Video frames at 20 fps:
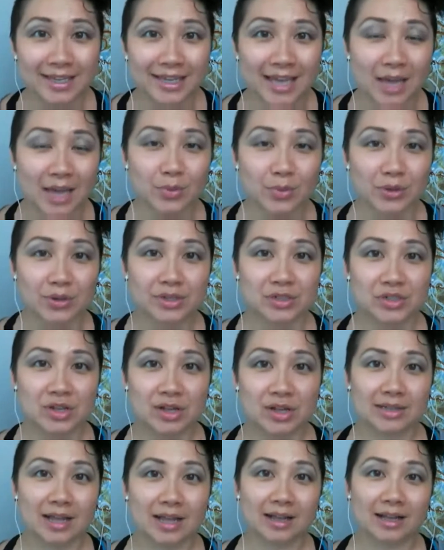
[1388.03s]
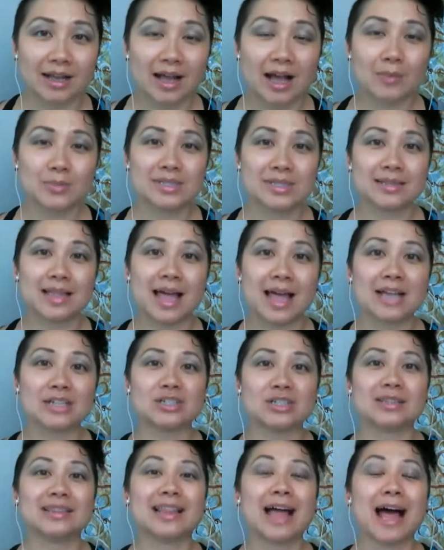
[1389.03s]
at
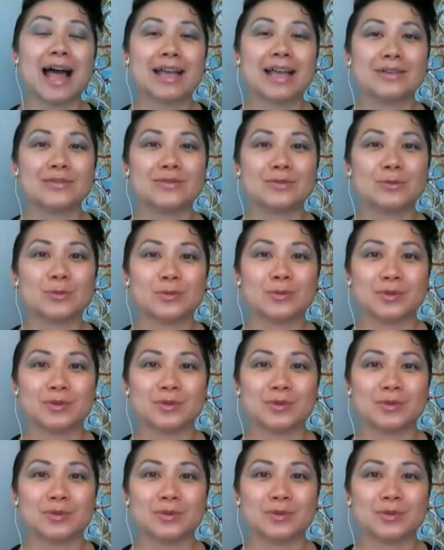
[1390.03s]
bernieshunk.com/live.